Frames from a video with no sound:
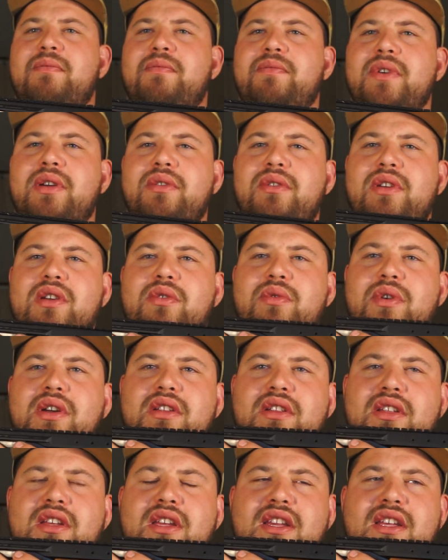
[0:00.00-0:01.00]
very
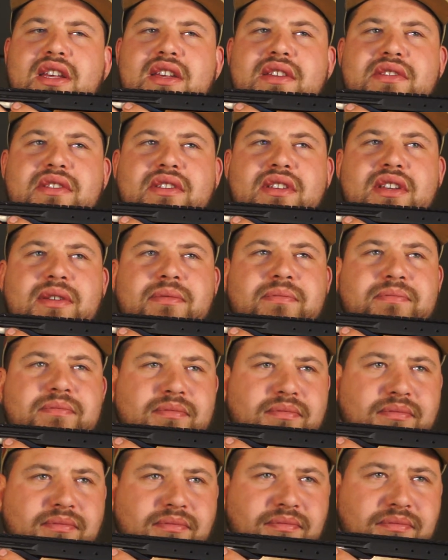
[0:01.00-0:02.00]
quickly and easily.
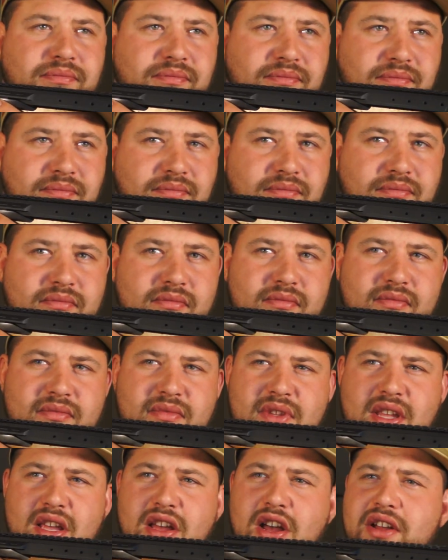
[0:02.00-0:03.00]

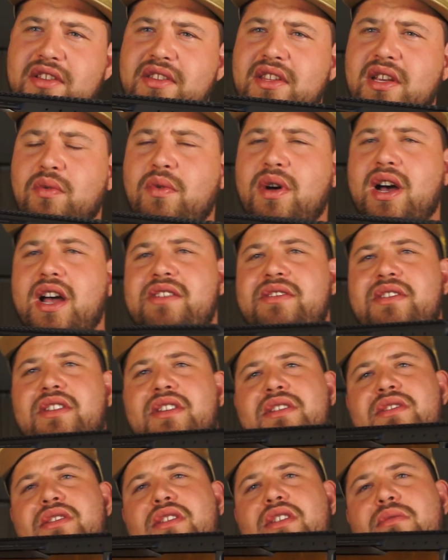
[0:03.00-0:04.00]
Hunting wise, it
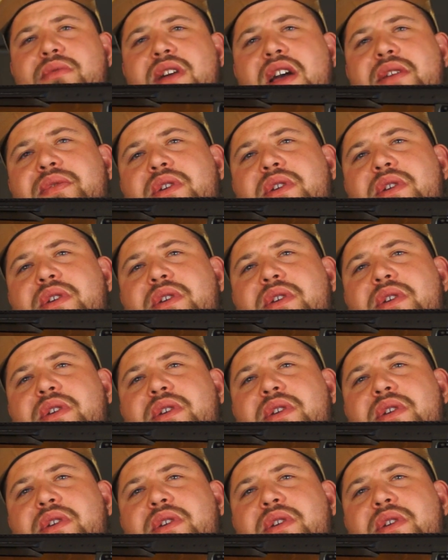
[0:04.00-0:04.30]
is a good round